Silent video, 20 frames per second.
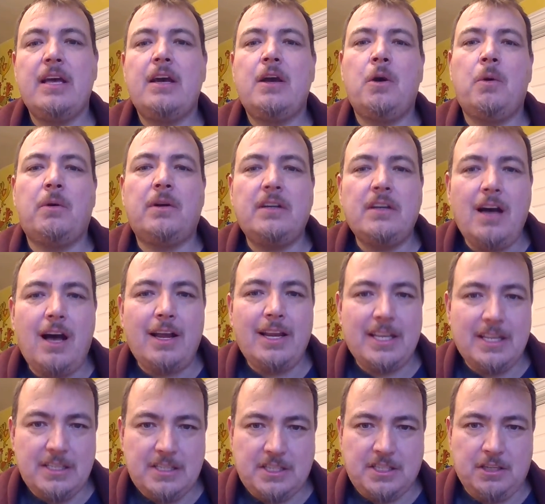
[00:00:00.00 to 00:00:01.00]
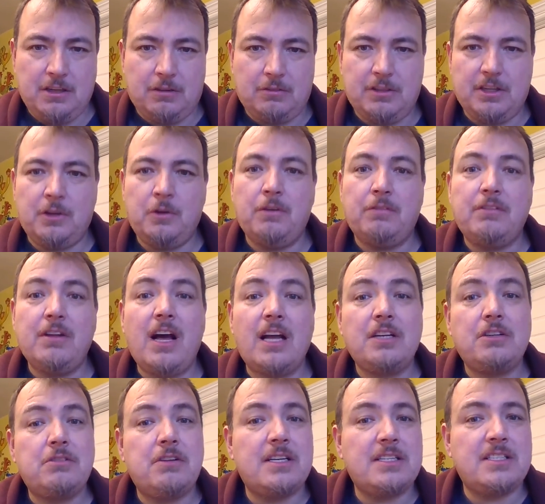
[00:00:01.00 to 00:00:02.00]
who are not His children, who have
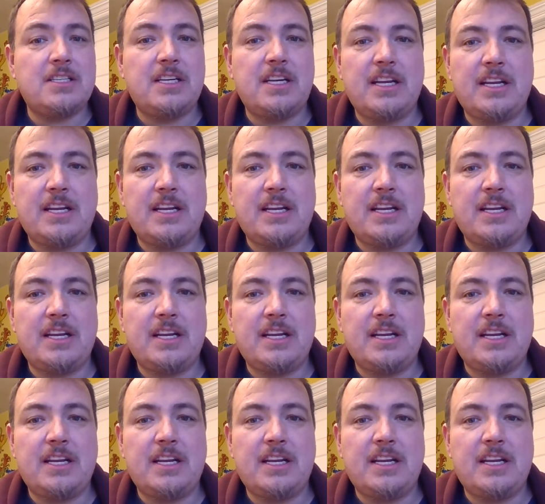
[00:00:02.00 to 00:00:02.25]
not trusted